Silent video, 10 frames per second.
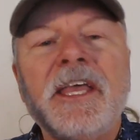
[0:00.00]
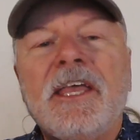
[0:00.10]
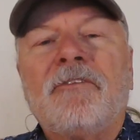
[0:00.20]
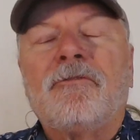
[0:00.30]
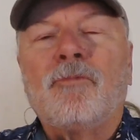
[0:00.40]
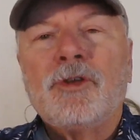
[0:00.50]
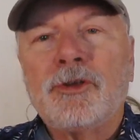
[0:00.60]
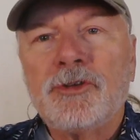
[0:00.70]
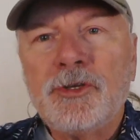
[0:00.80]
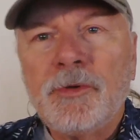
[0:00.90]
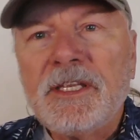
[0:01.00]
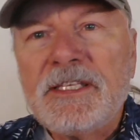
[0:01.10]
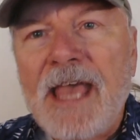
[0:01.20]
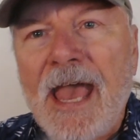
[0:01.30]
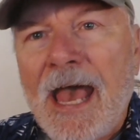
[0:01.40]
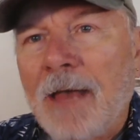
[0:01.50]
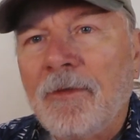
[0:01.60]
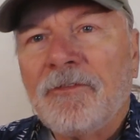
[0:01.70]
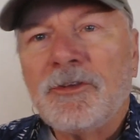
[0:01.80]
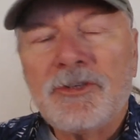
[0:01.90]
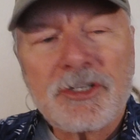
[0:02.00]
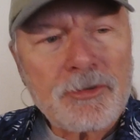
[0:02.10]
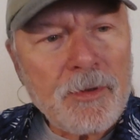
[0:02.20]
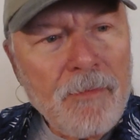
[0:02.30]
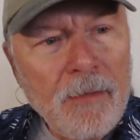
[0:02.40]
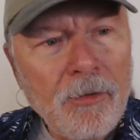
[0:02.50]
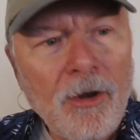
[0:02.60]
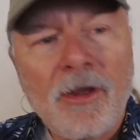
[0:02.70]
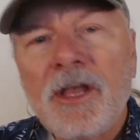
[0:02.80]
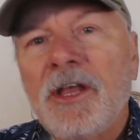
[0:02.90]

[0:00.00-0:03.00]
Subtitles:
if when you're doing tab, if you just remember